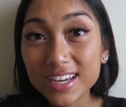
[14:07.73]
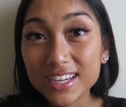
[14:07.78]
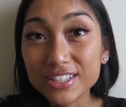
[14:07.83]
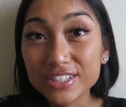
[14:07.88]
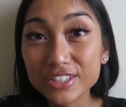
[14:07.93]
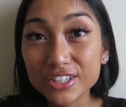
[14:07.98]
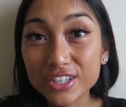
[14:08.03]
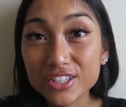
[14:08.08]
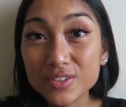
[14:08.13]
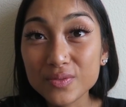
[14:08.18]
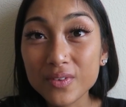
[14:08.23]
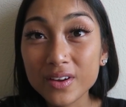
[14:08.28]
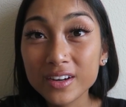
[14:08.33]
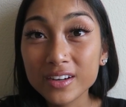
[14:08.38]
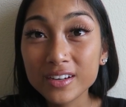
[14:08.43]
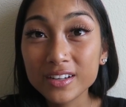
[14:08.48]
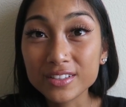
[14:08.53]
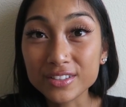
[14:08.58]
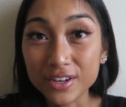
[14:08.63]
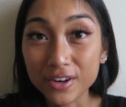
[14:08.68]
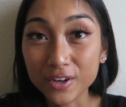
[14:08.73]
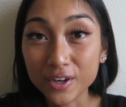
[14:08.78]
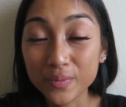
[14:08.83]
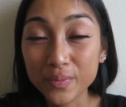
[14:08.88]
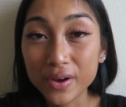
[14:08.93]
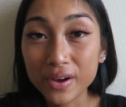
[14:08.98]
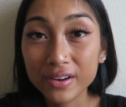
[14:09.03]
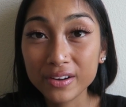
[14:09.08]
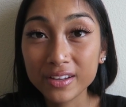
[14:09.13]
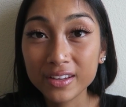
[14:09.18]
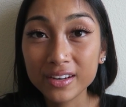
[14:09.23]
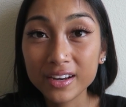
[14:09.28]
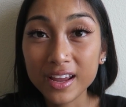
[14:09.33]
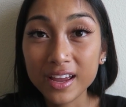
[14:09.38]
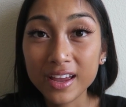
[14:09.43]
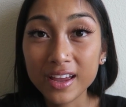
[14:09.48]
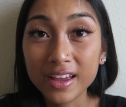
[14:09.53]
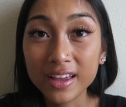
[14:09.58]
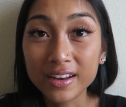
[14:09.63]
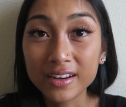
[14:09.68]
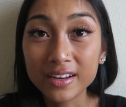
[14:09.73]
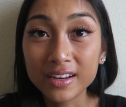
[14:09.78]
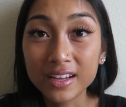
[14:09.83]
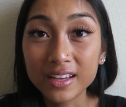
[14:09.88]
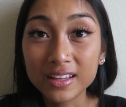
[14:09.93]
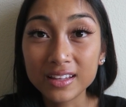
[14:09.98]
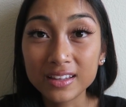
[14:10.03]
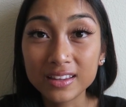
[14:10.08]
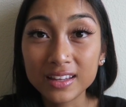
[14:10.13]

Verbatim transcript: I just wanted to talk about it and